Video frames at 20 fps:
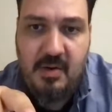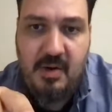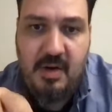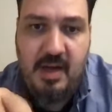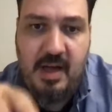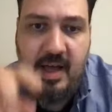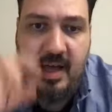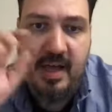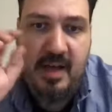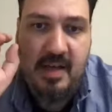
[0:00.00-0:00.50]

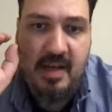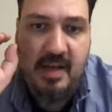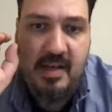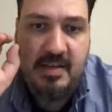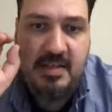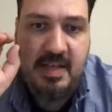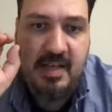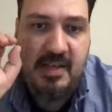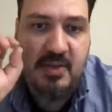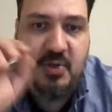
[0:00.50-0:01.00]

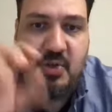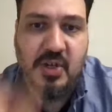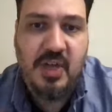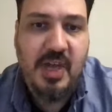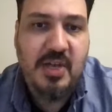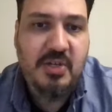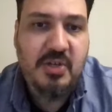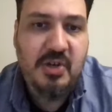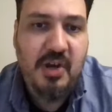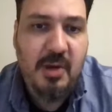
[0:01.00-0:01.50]
It's an
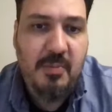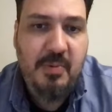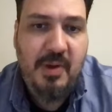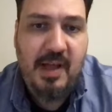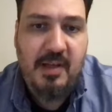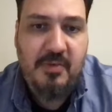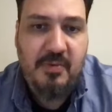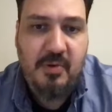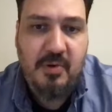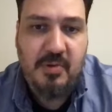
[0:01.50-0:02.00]
educational
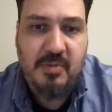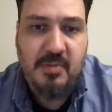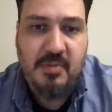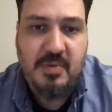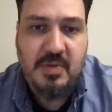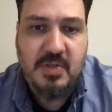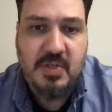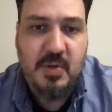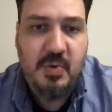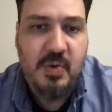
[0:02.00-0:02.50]
platform.
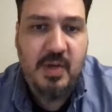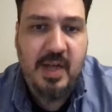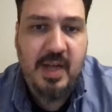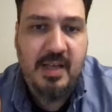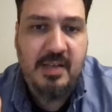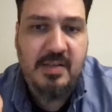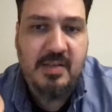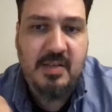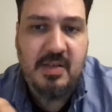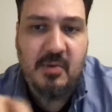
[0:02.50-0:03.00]
So
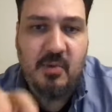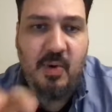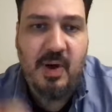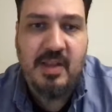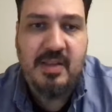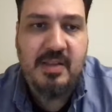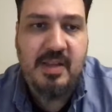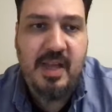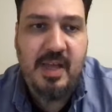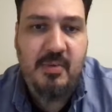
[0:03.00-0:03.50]

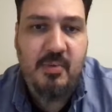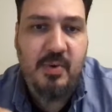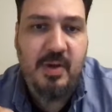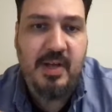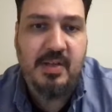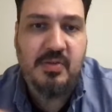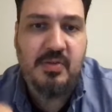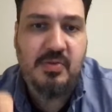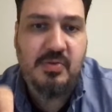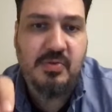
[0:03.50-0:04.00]
one day we
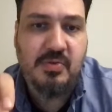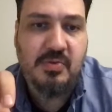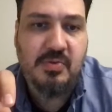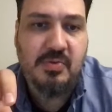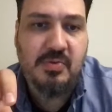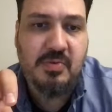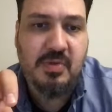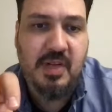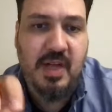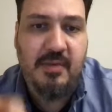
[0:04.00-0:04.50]
had
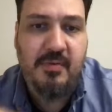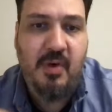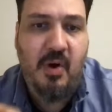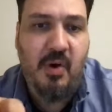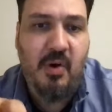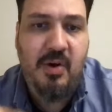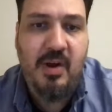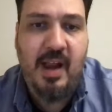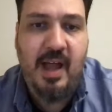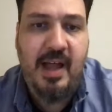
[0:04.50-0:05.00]
to have
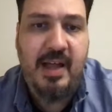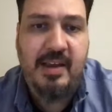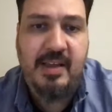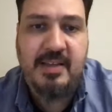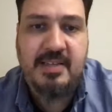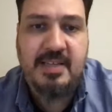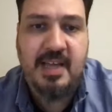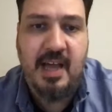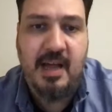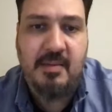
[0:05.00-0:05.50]
online
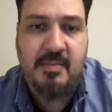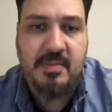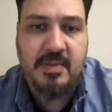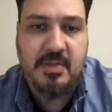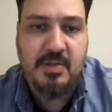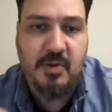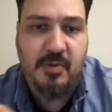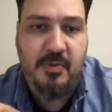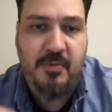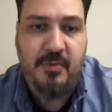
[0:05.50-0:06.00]
exams
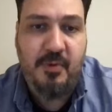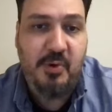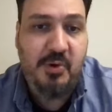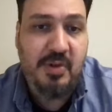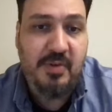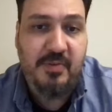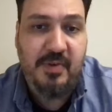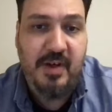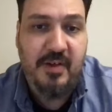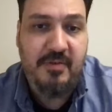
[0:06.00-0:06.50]
of
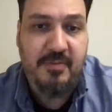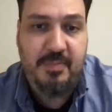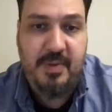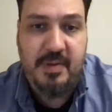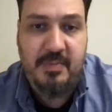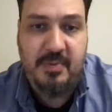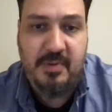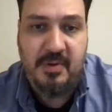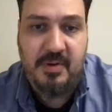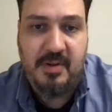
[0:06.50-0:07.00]
45
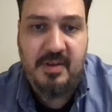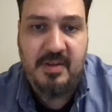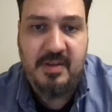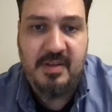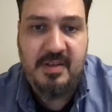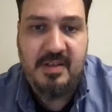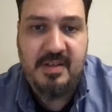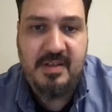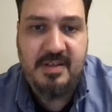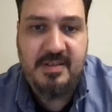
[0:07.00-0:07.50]
people.
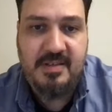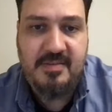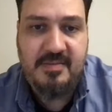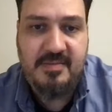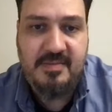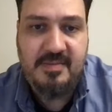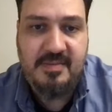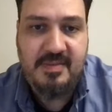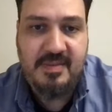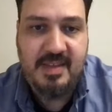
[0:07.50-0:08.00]

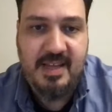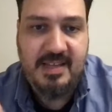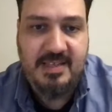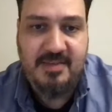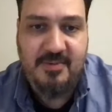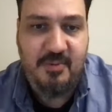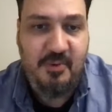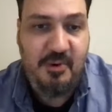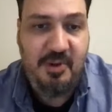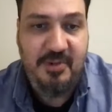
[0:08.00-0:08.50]
That's
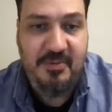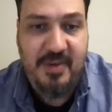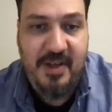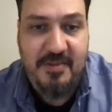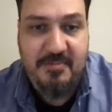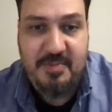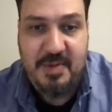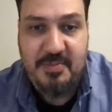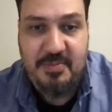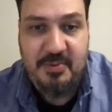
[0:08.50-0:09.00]

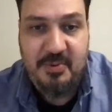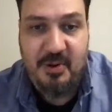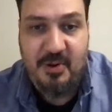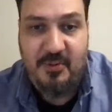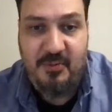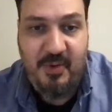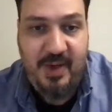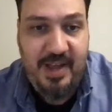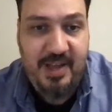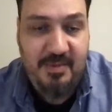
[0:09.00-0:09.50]
45 people
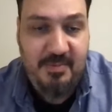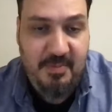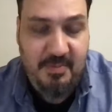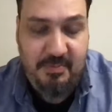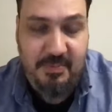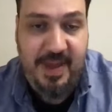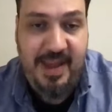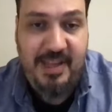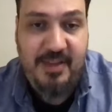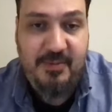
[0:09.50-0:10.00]

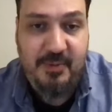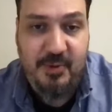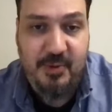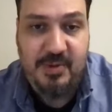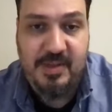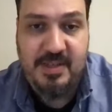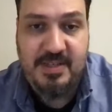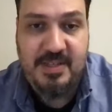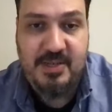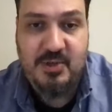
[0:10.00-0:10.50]
paid for
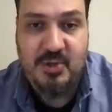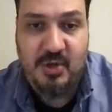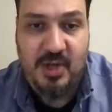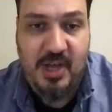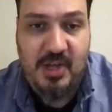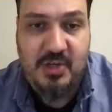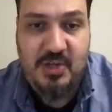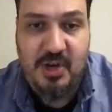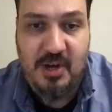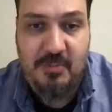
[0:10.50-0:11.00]
this
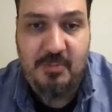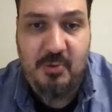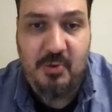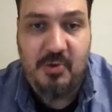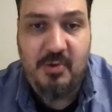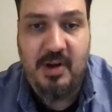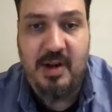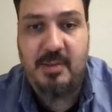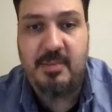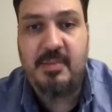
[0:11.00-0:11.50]
educational
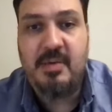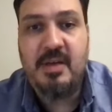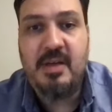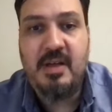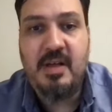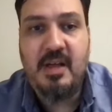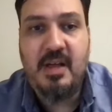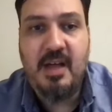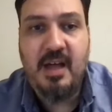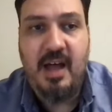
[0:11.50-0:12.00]
program,
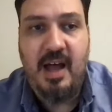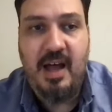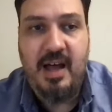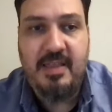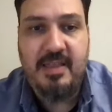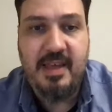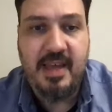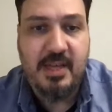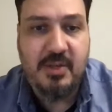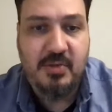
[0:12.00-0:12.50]
and
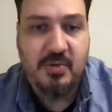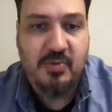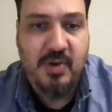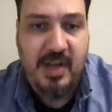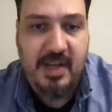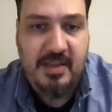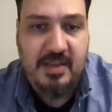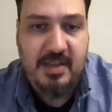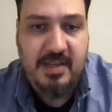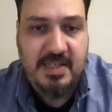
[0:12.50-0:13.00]
they had to
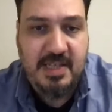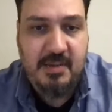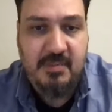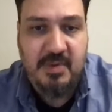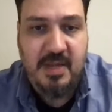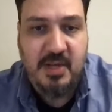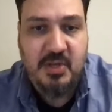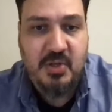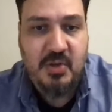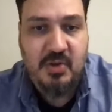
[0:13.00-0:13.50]
write the
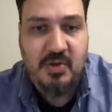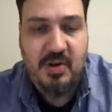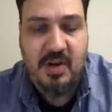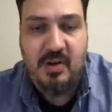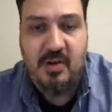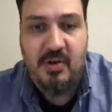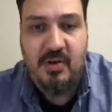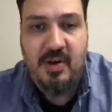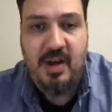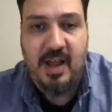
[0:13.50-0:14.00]
examination
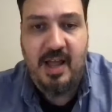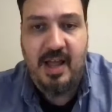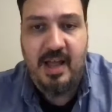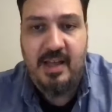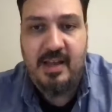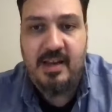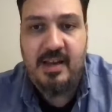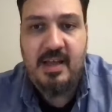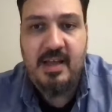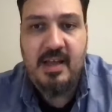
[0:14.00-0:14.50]

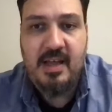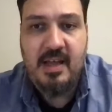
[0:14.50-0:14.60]
online.